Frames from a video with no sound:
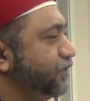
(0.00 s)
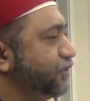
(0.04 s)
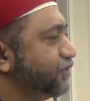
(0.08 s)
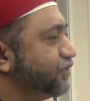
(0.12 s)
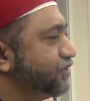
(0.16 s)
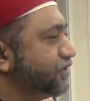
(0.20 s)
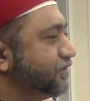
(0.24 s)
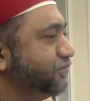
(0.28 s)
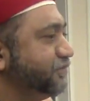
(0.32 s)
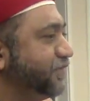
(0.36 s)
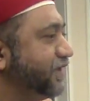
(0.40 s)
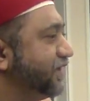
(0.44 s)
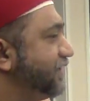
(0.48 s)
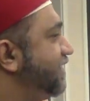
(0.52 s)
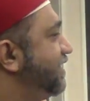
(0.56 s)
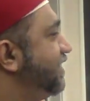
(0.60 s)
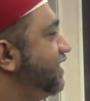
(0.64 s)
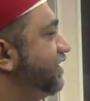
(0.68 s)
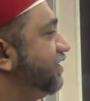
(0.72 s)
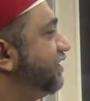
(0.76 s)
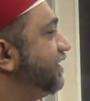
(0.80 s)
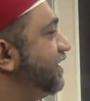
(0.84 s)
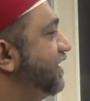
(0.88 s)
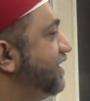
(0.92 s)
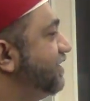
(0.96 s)
Newton, but
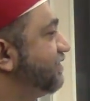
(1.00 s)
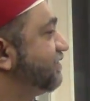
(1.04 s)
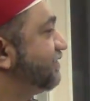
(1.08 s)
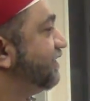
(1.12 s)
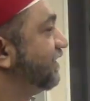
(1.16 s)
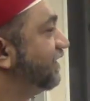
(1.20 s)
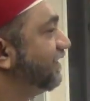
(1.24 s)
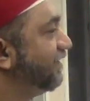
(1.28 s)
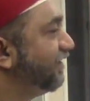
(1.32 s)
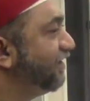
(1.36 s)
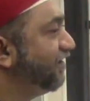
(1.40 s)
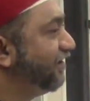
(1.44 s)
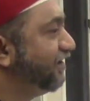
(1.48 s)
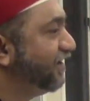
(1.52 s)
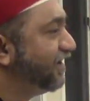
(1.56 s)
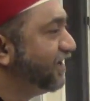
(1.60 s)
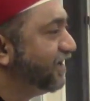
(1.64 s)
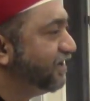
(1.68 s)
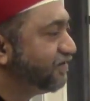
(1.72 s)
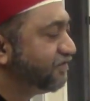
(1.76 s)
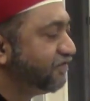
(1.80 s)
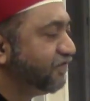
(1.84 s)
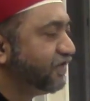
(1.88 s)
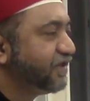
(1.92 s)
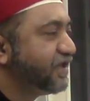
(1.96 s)
he
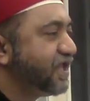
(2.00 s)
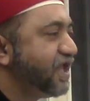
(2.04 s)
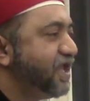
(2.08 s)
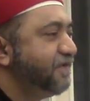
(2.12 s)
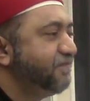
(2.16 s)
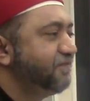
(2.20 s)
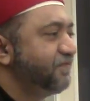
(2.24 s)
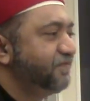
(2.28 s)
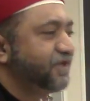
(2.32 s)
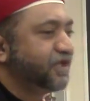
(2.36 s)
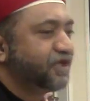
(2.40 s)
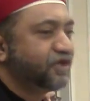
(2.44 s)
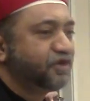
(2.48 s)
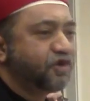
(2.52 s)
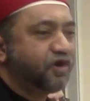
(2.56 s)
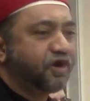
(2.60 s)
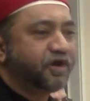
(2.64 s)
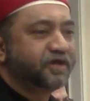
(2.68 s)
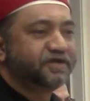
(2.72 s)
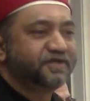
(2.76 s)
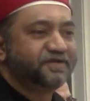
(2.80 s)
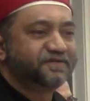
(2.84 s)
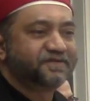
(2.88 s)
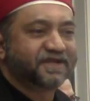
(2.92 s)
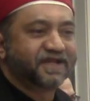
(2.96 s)
it's with him that
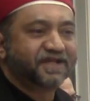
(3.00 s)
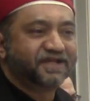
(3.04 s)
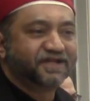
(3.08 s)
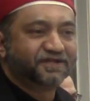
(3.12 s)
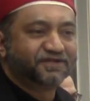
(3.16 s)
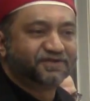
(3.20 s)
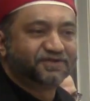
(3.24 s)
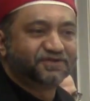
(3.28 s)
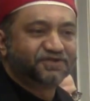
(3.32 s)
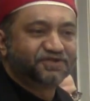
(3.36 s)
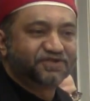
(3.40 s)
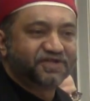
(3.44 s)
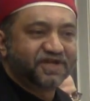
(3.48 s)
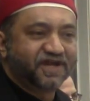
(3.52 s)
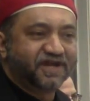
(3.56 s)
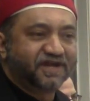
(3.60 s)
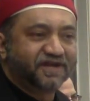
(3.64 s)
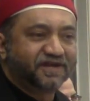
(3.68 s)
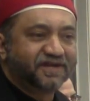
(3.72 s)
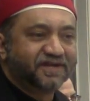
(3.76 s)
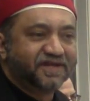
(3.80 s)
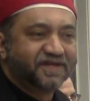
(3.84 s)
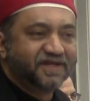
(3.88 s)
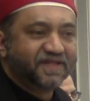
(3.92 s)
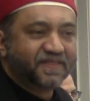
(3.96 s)
God decided to
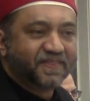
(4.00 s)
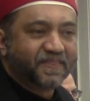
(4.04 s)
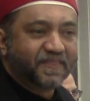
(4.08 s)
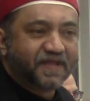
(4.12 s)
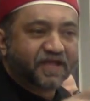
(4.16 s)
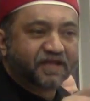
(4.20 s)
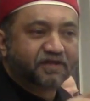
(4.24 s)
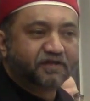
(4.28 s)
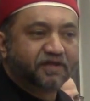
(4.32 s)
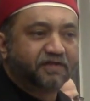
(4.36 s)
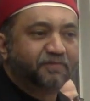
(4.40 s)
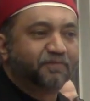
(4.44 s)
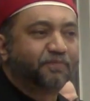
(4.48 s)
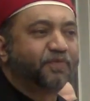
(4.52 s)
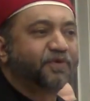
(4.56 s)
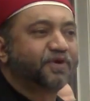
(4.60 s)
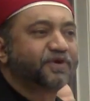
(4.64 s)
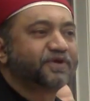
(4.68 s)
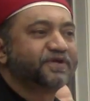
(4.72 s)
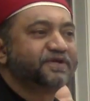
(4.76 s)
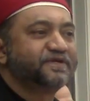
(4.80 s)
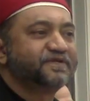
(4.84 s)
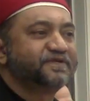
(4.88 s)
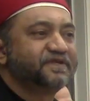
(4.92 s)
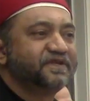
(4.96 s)
share that
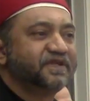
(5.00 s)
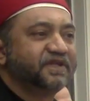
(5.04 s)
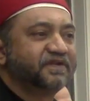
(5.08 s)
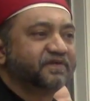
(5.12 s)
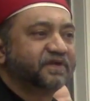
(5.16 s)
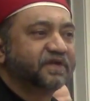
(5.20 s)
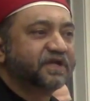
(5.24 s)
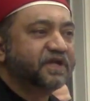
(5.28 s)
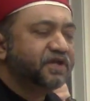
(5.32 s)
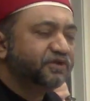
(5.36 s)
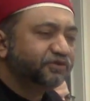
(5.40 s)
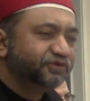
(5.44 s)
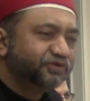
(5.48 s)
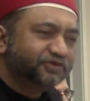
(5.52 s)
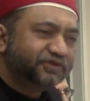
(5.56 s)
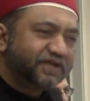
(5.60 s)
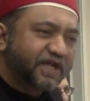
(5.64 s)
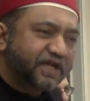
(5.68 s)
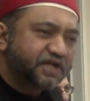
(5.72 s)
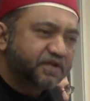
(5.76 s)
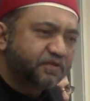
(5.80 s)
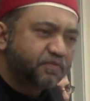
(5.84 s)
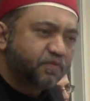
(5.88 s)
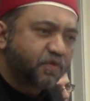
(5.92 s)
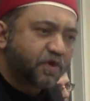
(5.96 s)
important secret. So
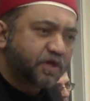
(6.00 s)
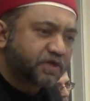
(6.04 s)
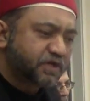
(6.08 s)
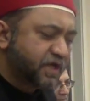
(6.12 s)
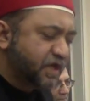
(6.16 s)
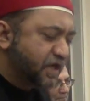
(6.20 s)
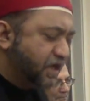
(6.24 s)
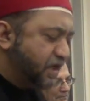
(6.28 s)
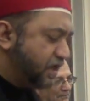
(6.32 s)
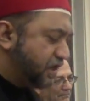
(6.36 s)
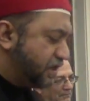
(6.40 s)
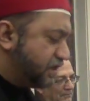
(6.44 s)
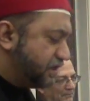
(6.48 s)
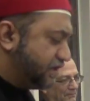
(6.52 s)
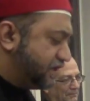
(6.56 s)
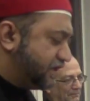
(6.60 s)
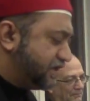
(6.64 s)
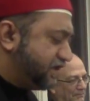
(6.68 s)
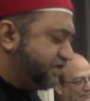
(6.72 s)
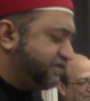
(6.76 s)
that is what the